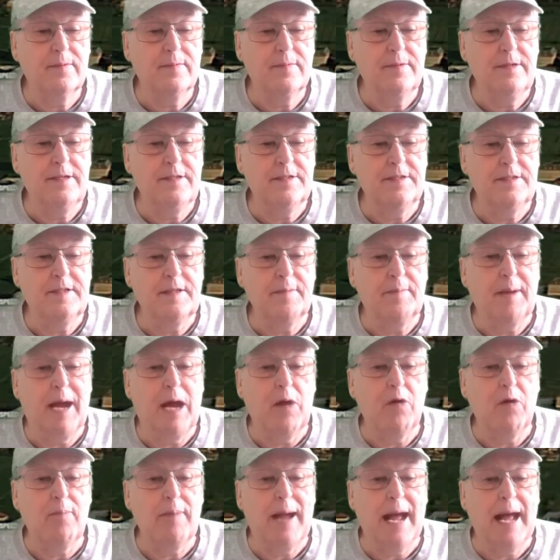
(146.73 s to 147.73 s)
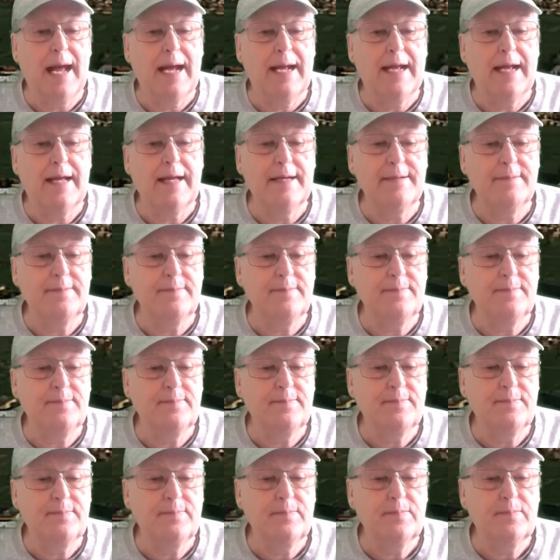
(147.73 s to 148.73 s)
Using the power back
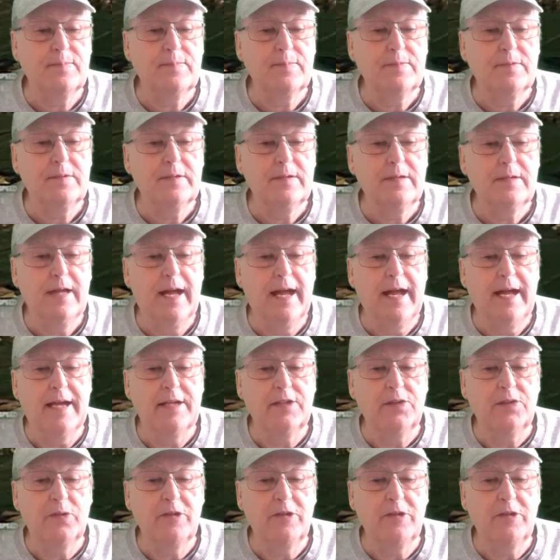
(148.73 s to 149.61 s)
as